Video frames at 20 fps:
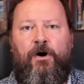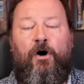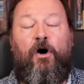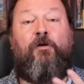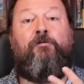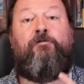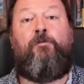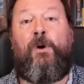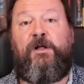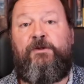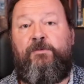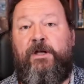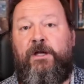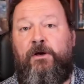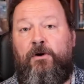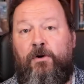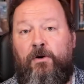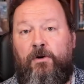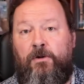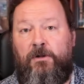of what we
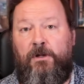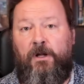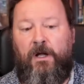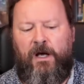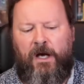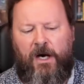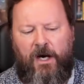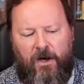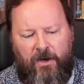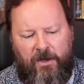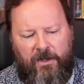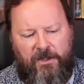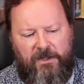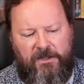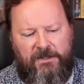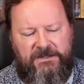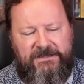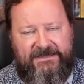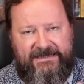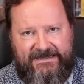call
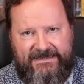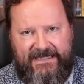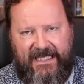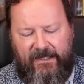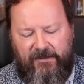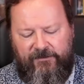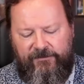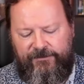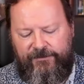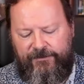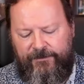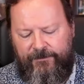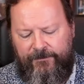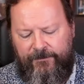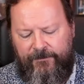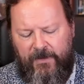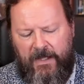our self.